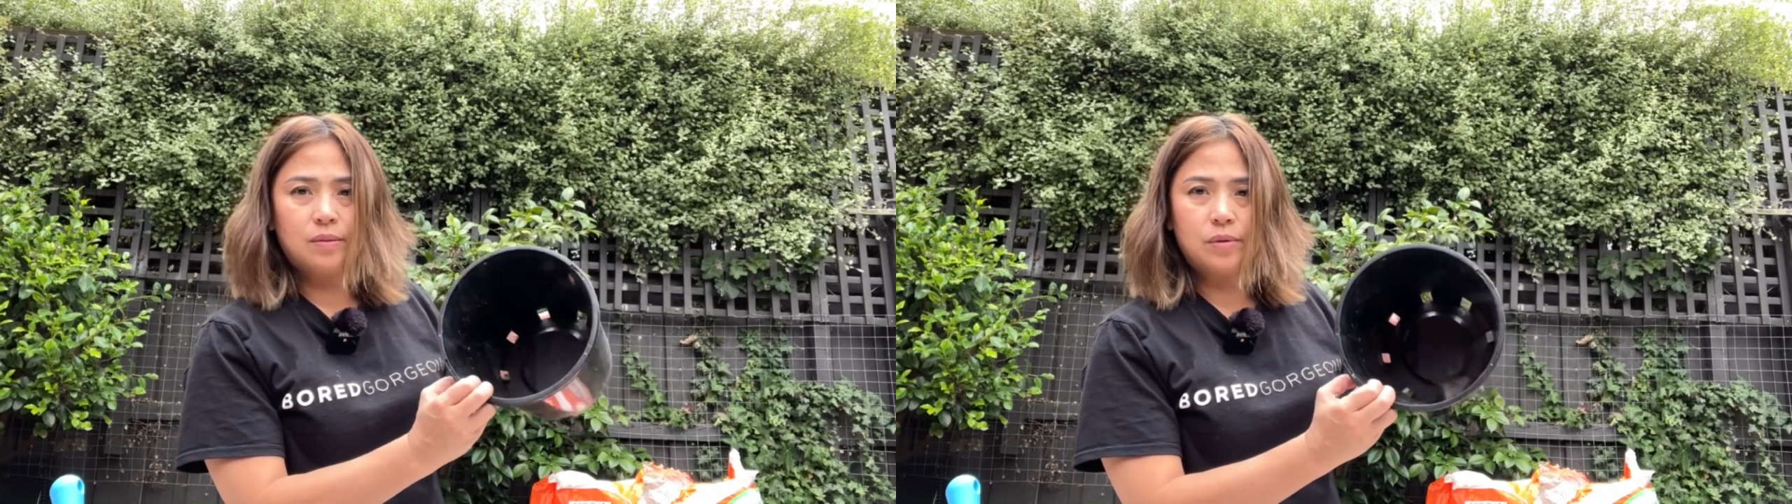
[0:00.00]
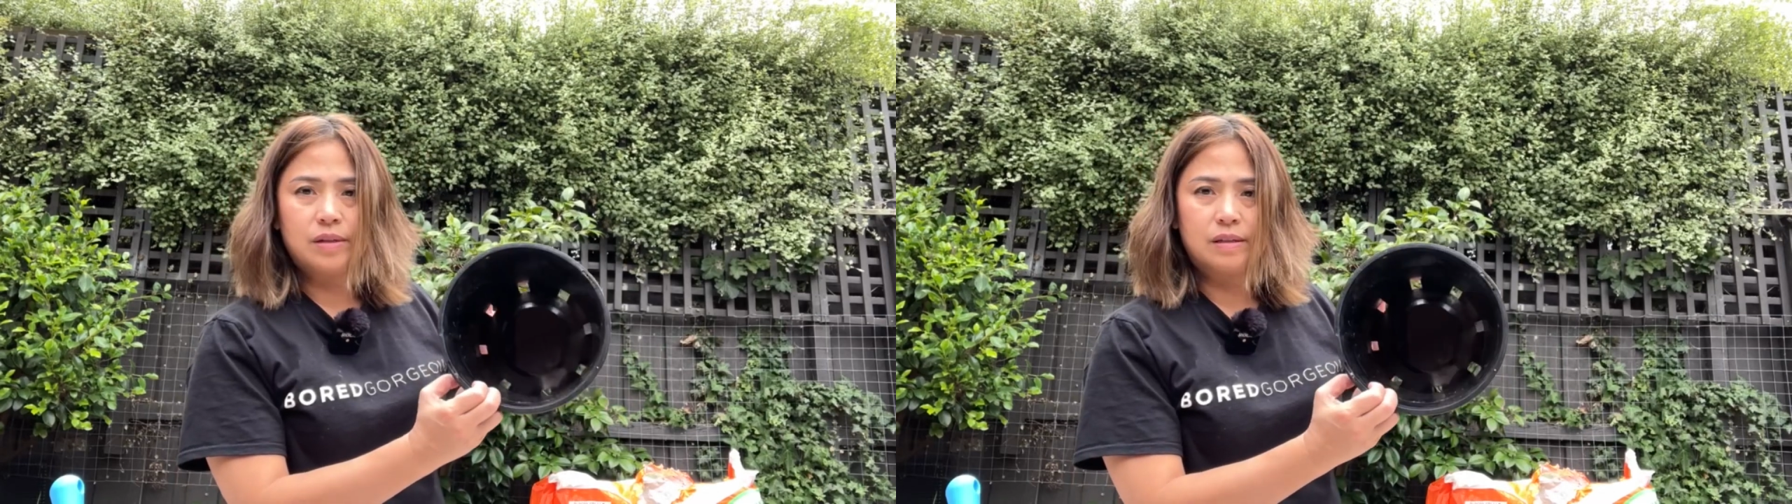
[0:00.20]

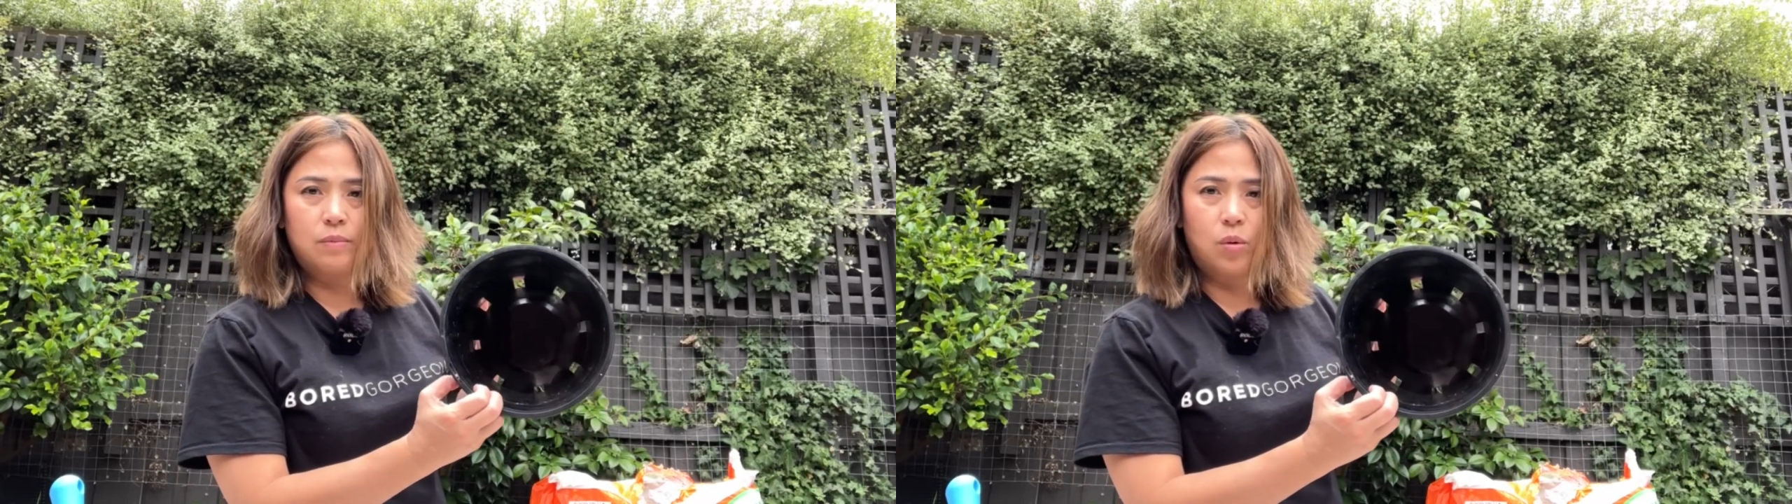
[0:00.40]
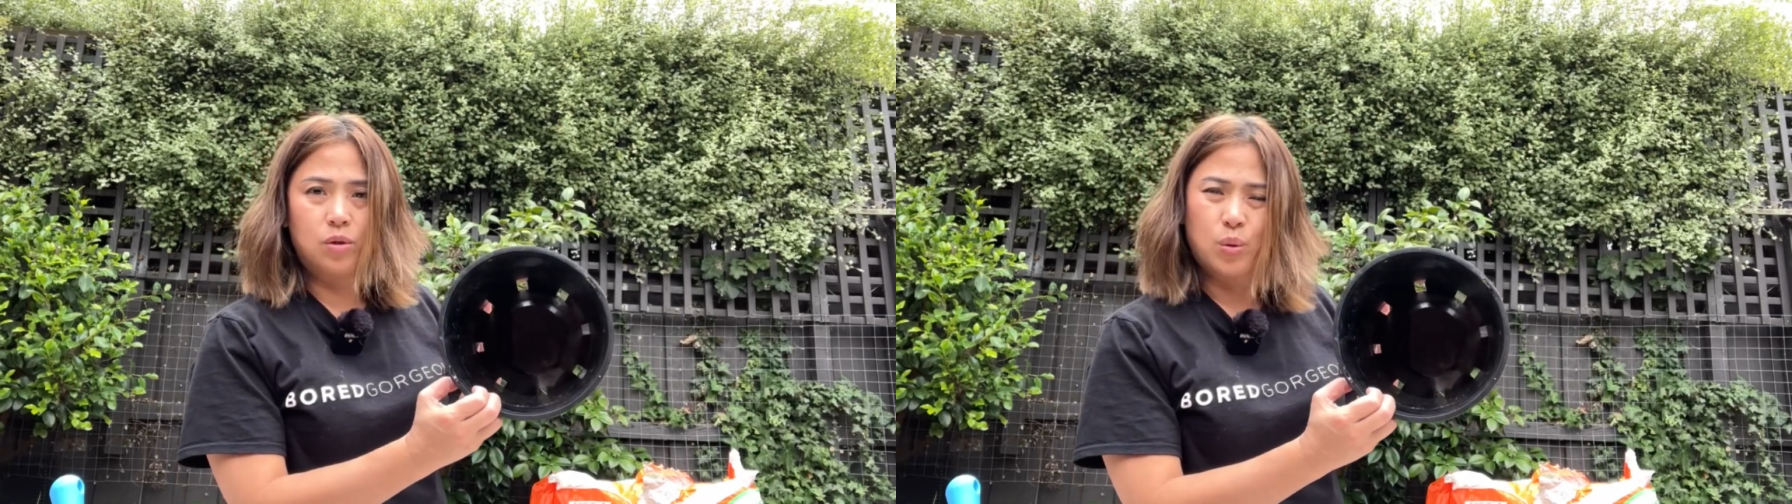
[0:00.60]
which is
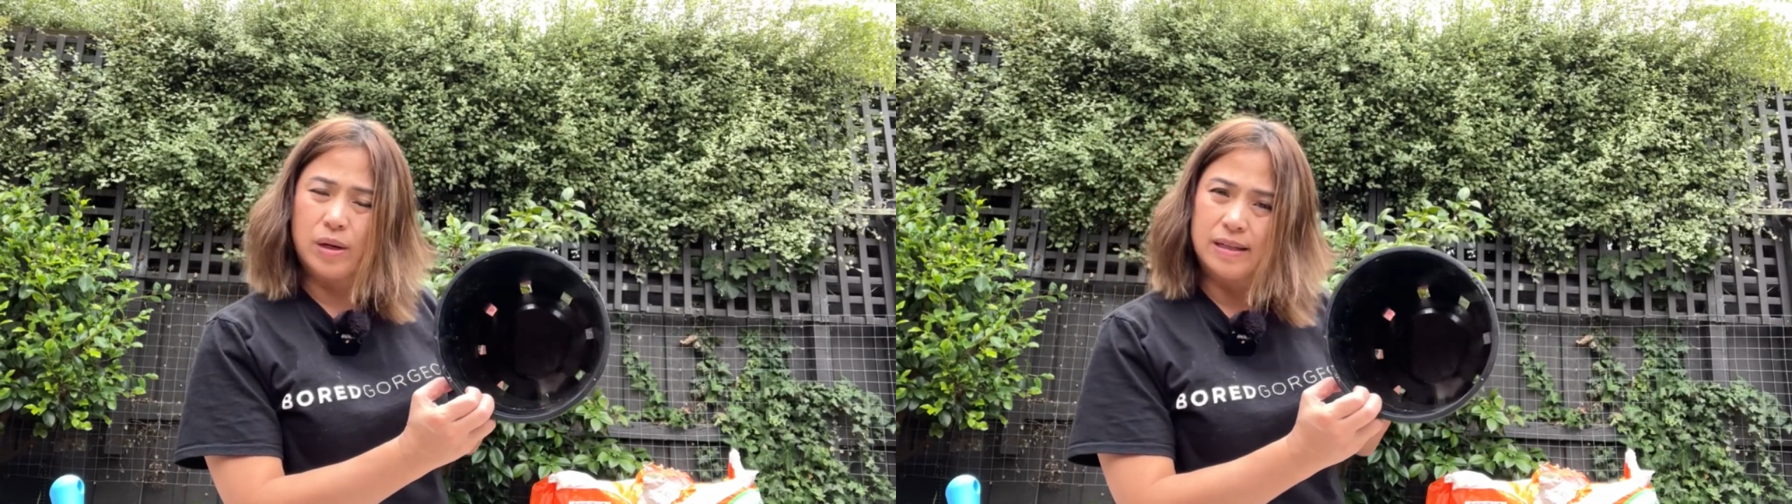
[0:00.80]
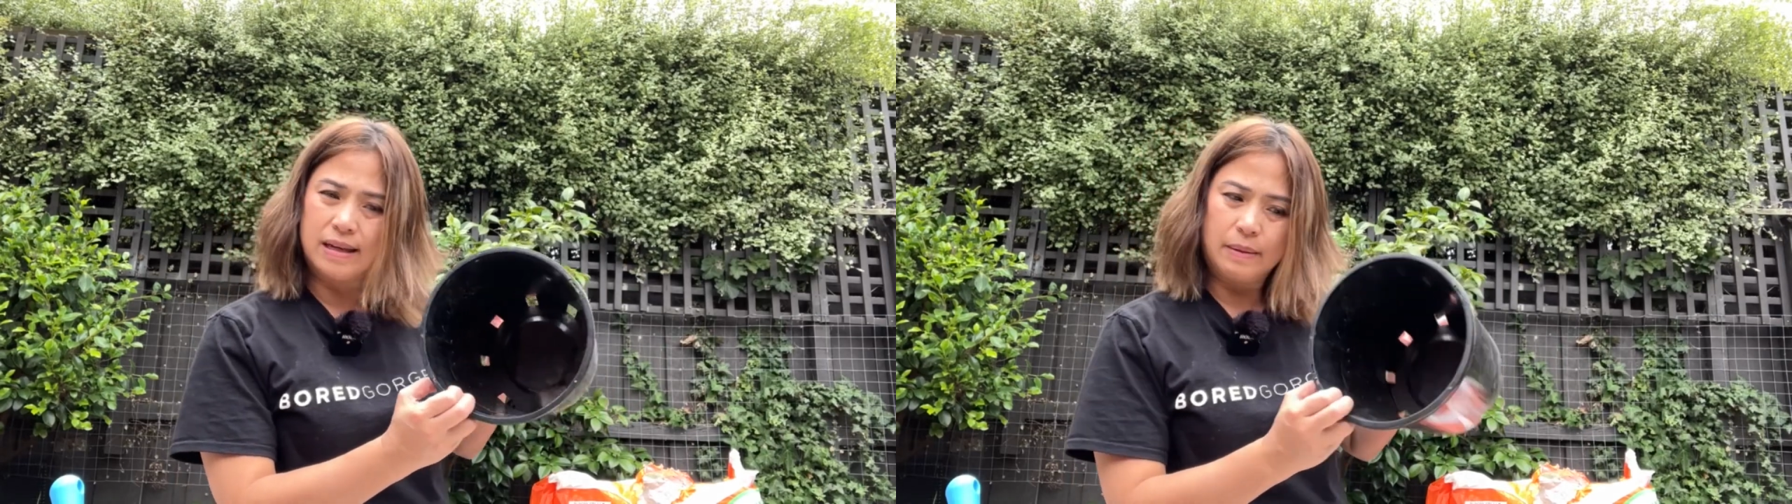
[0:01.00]
more
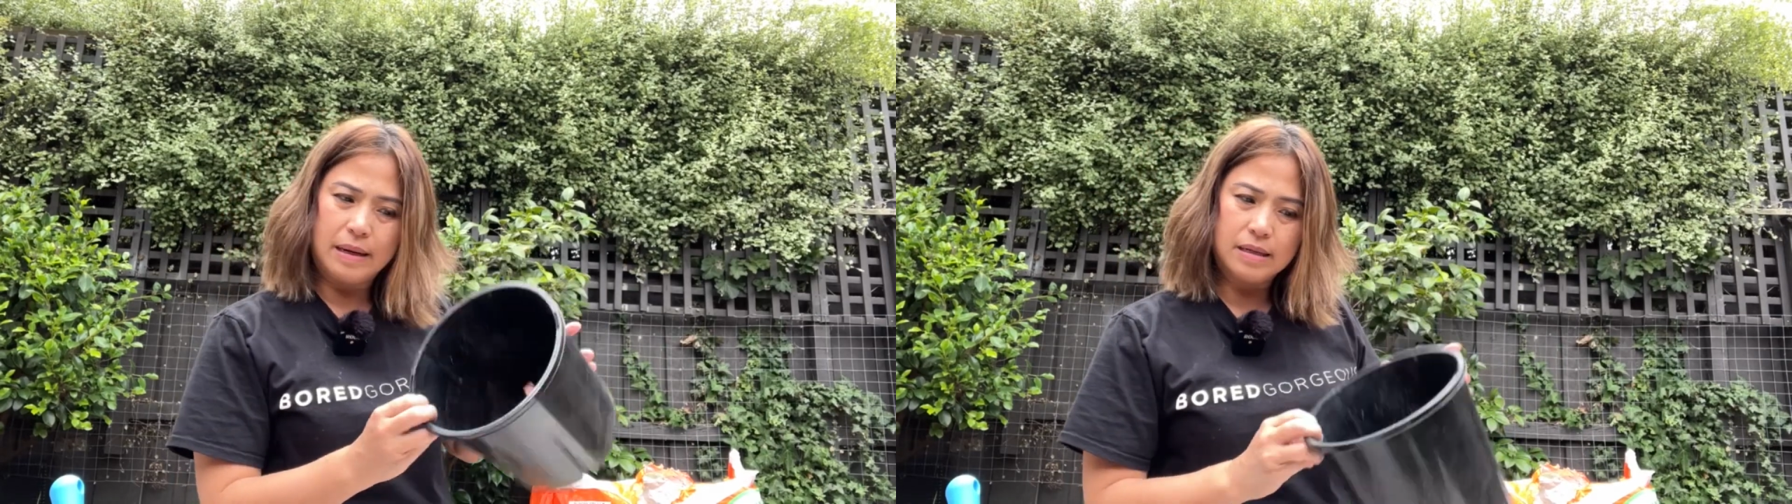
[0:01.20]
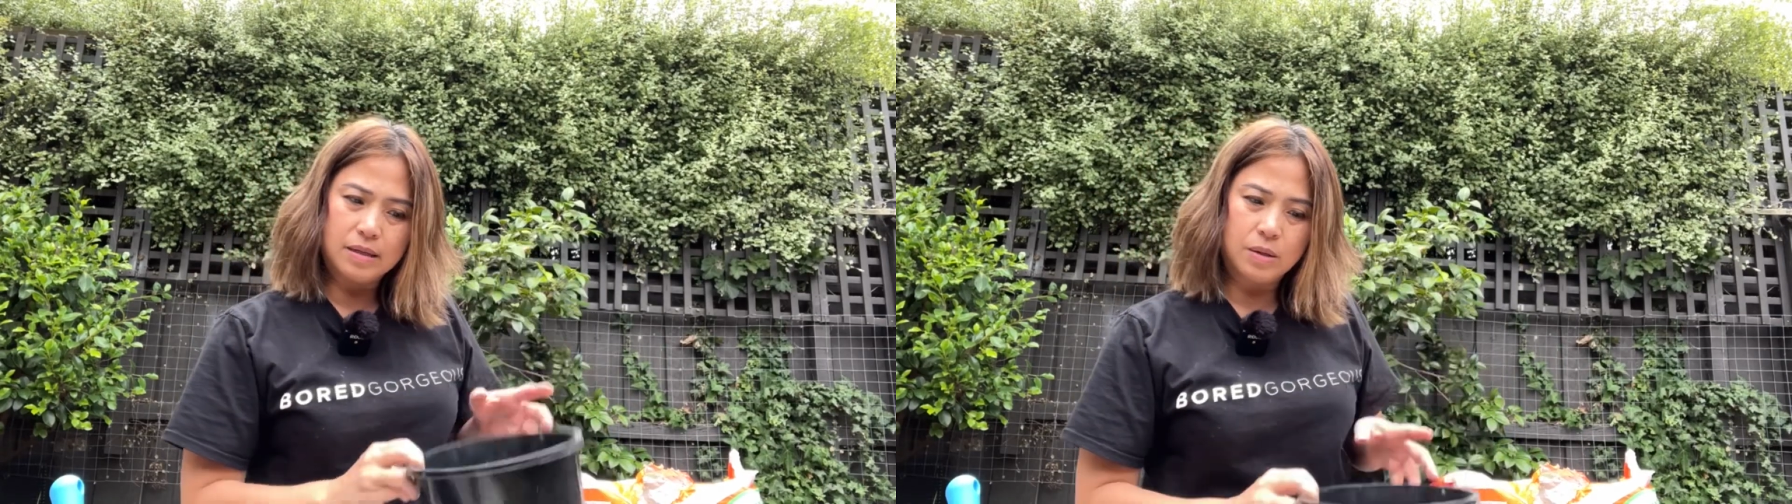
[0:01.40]
20
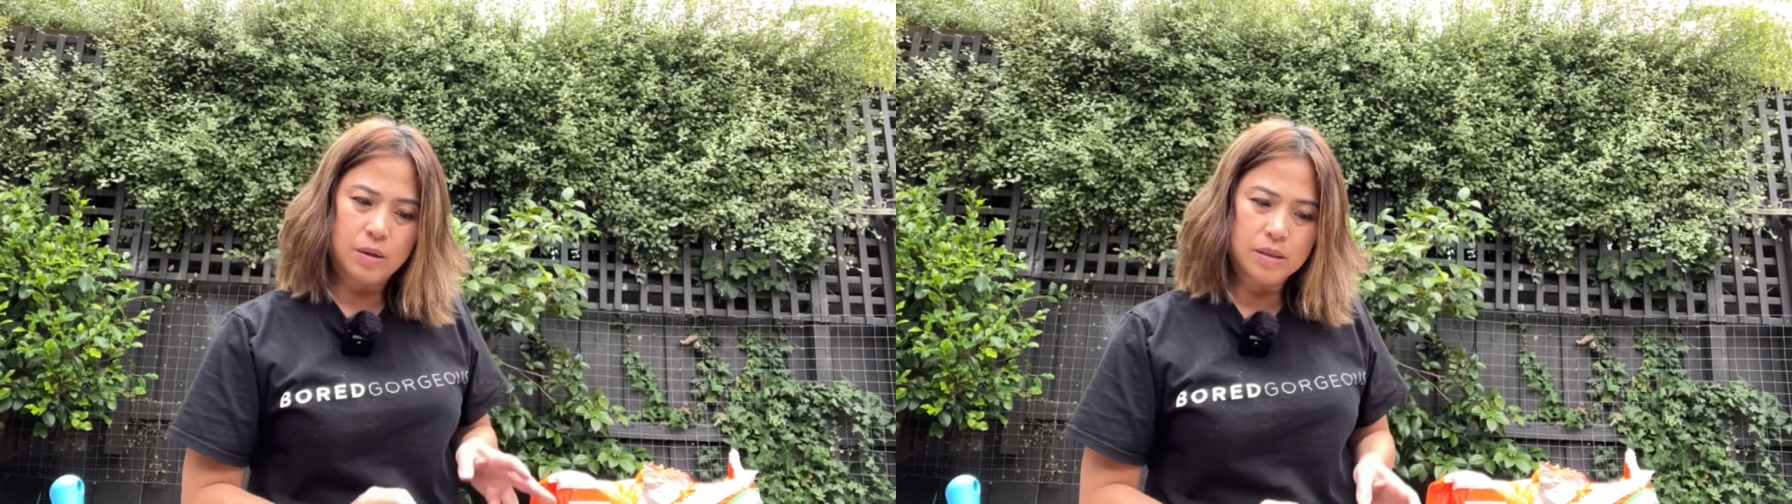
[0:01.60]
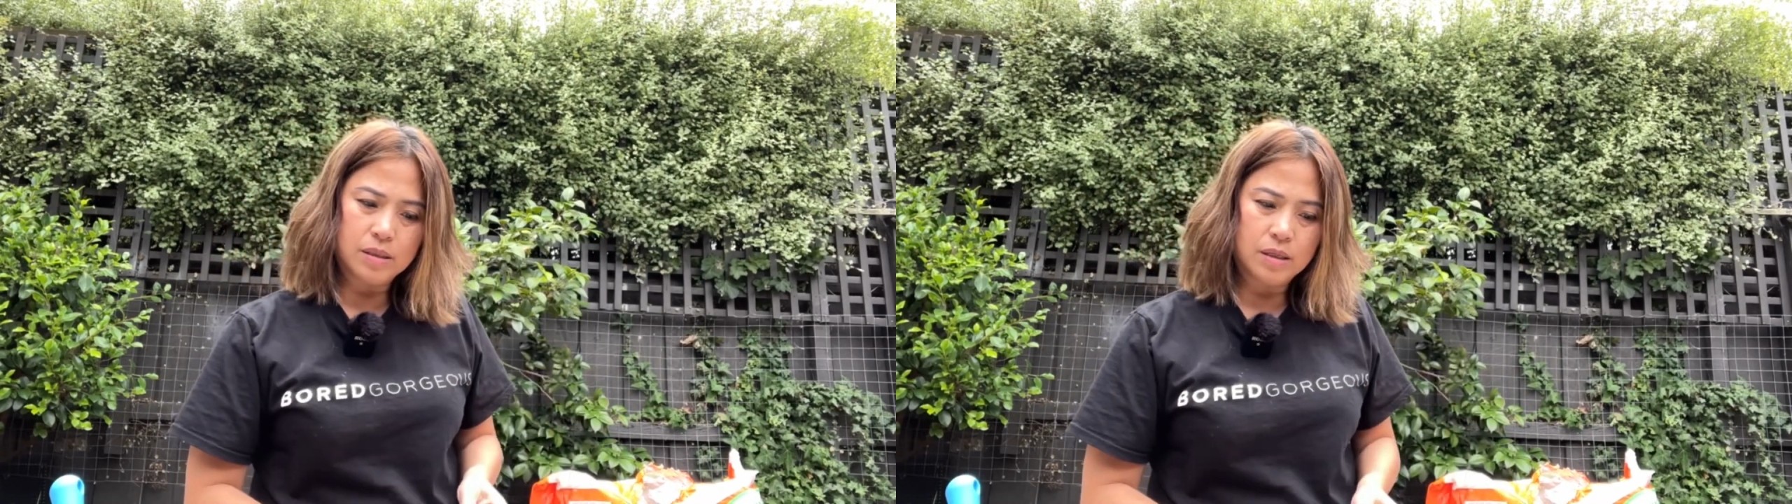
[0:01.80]
centimeters
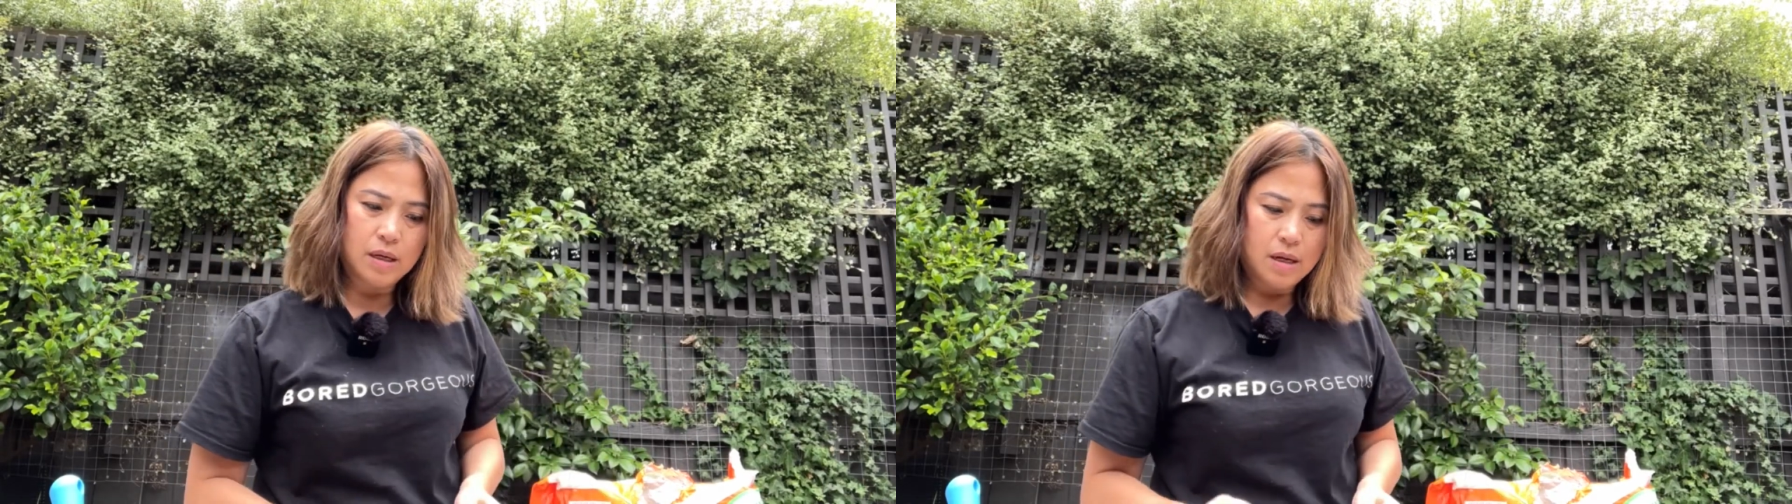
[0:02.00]
across,